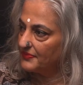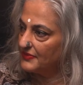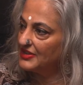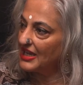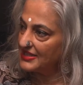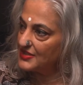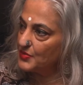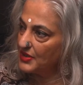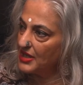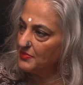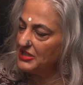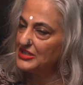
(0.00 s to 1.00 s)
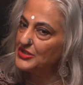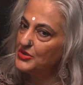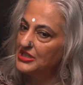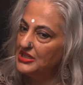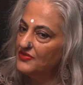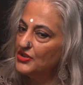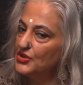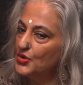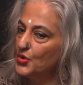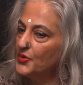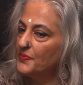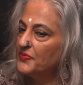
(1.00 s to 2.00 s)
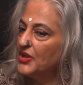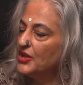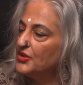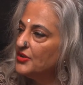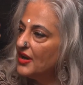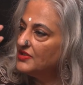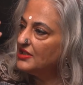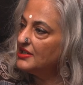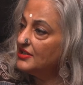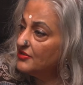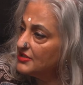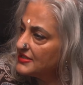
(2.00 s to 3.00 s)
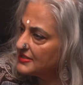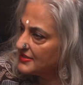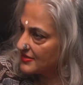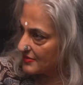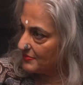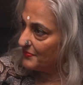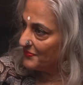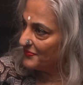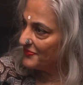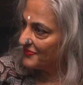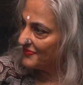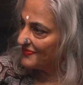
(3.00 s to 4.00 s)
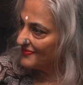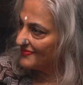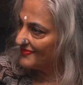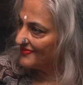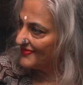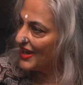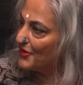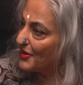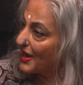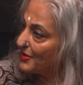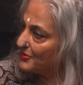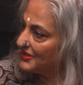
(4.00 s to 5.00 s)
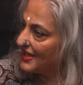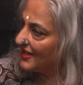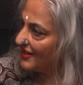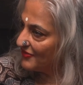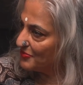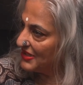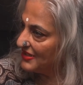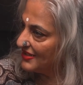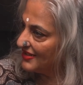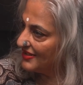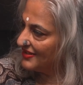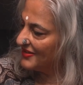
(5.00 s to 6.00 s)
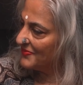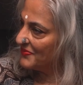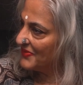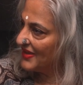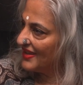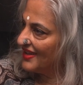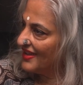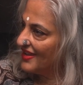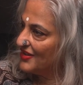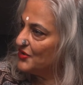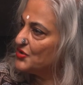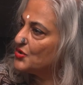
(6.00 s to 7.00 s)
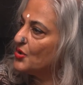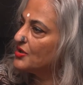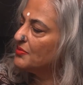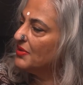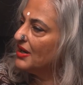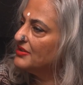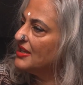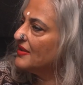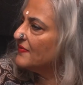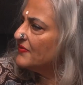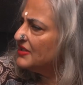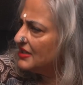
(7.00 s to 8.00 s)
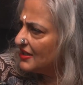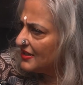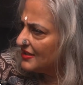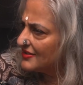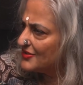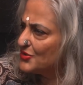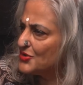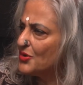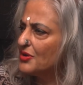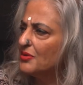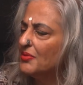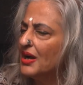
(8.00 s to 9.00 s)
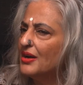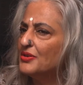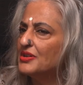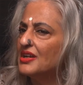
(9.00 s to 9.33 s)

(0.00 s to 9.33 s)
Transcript: That's what I mean. So even though you have the lyricism around their lovemaking, you talk about their feelings, you talk about,